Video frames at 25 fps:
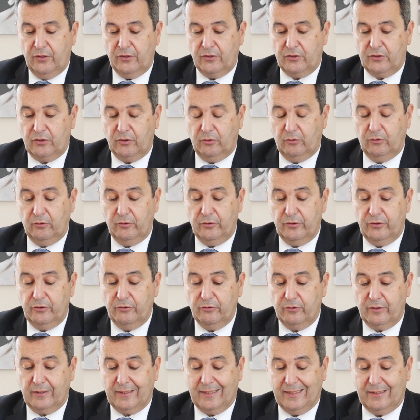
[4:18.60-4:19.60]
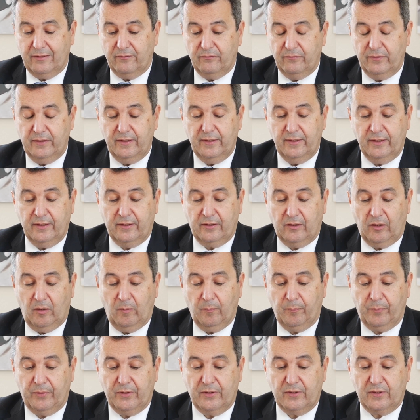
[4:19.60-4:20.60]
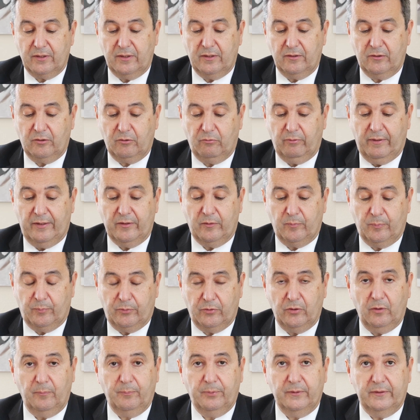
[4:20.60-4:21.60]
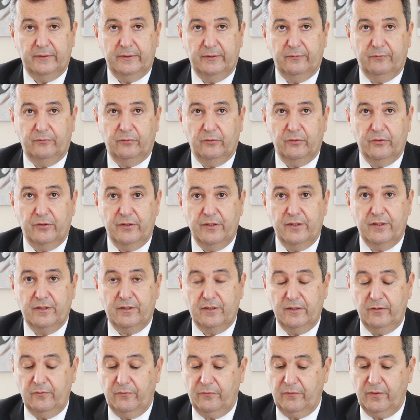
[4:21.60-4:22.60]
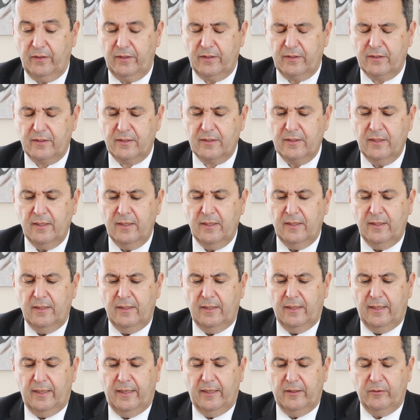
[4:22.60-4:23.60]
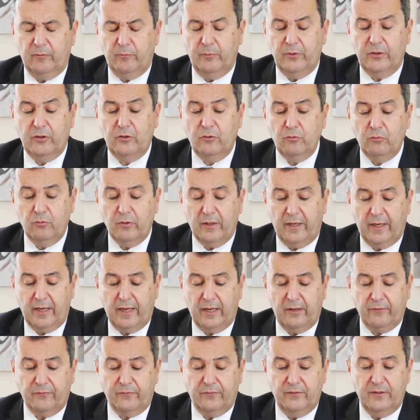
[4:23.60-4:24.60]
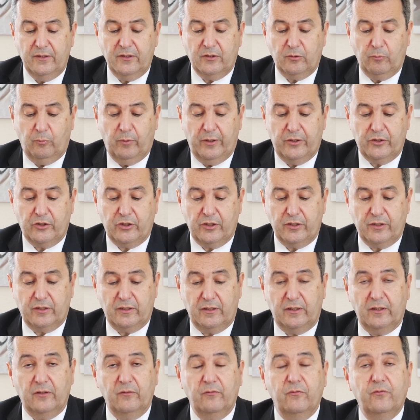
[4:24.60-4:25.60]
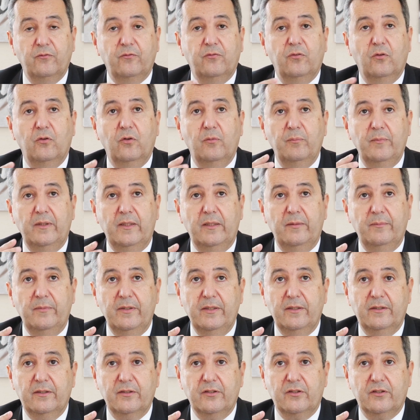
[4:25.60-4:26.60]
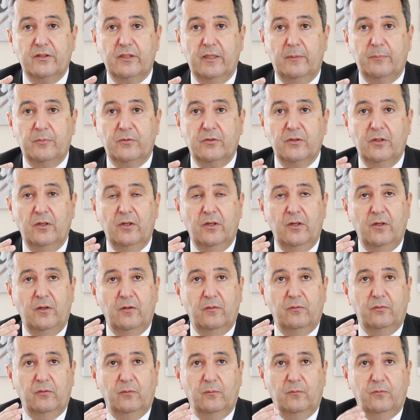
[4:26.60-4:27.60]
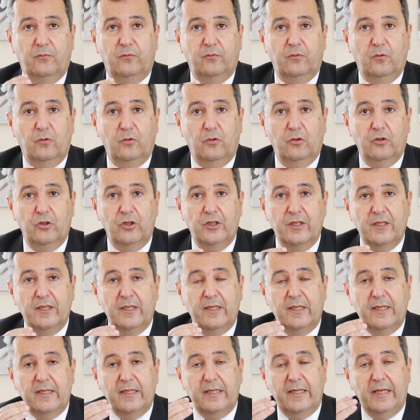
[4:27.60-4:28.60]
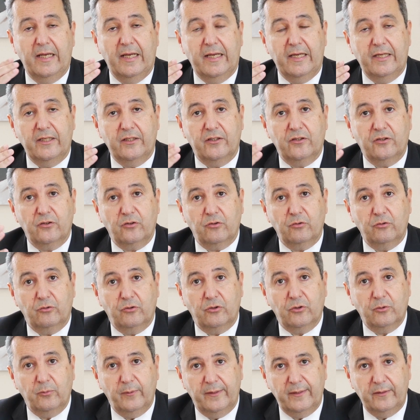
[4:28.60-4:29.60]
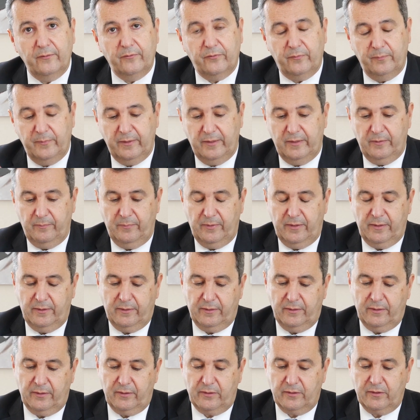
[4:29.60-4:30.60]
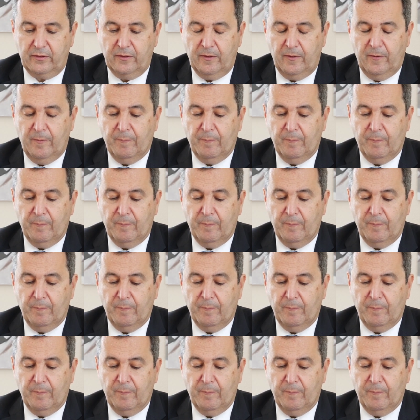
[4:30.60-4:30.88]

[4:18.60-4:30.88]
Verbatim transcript: So you can really compensate quite properly for these defects. And we do have these wedges in 4 millimeter steps from 4, 8 to 12 millimeters